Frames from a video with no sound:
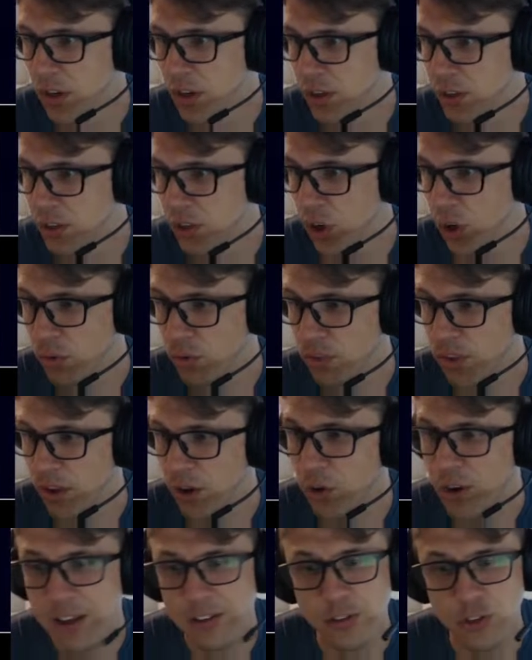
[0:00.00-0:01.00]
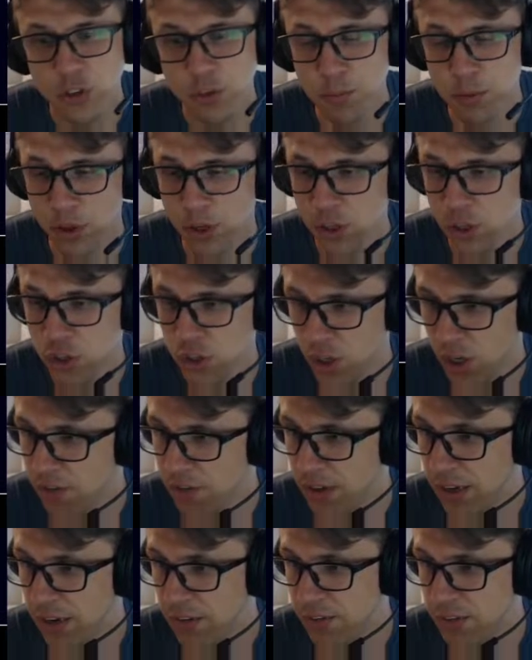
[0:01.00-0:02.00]
So they don't have super long shelf
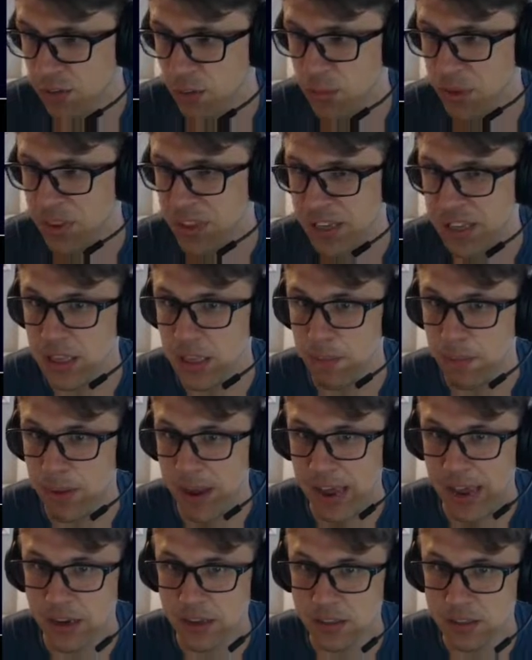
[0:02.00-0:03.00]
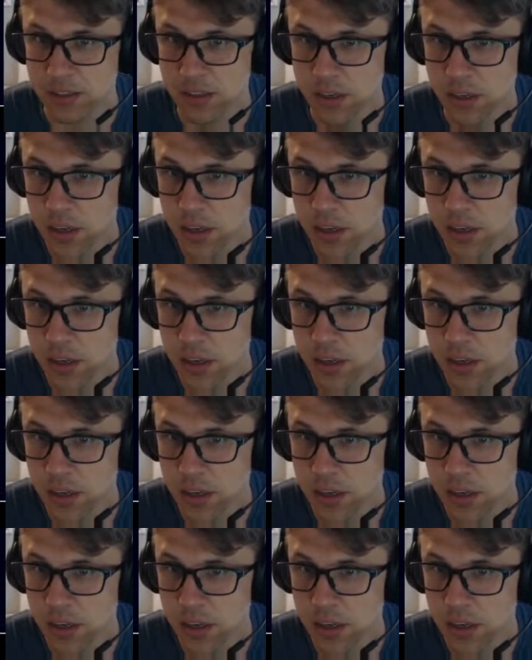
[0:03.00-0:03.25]
lives within the packs.